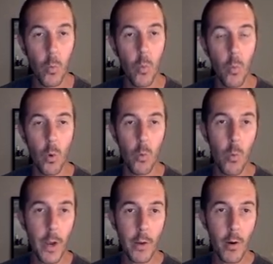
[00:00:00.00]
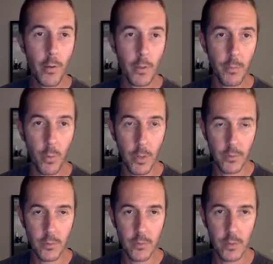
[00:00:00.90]
Well, where are the
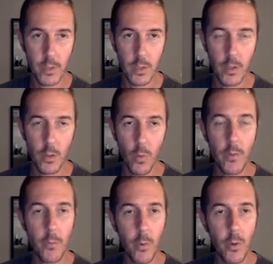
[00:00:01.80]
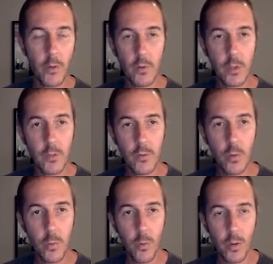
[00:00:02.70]
points? Well, the points are these 2
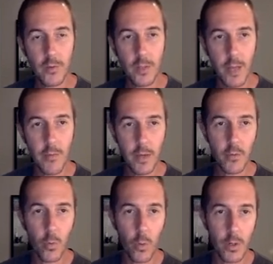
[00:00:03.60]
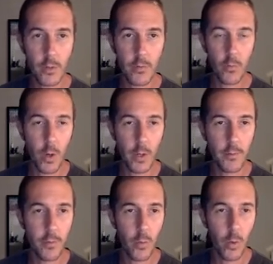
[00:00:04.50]
points that have x-coordinates of 1 and
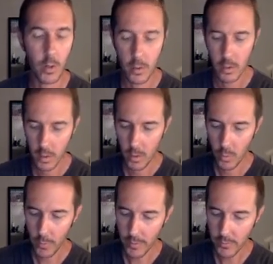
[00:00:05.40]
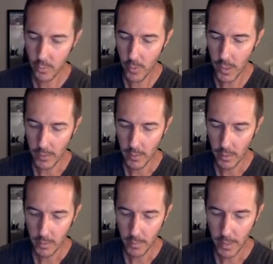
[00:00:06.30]
4. Well, that's great,
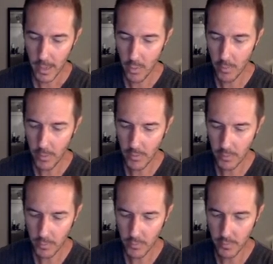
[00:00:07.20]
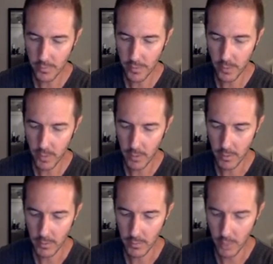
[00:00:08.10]
but how am I supposed to figure out the
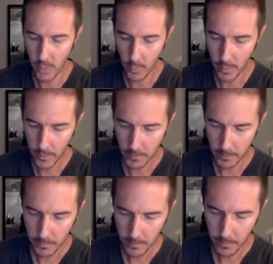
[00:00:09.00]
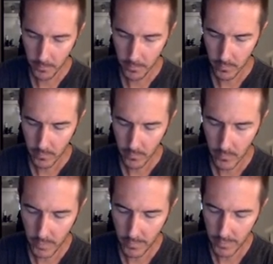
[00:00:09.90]
slope
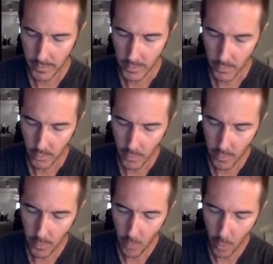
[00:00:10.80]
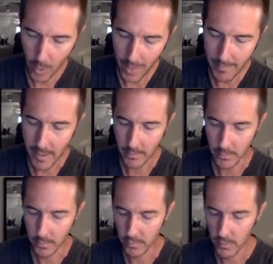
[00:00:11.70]
if I don't know my y
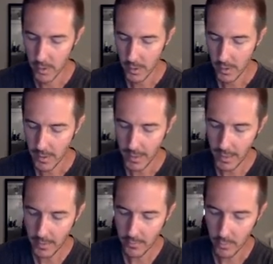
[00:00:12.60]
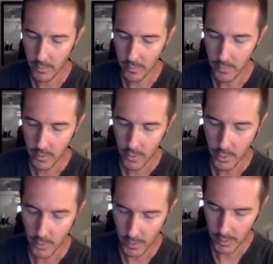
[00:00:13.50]
values? And the answer is you need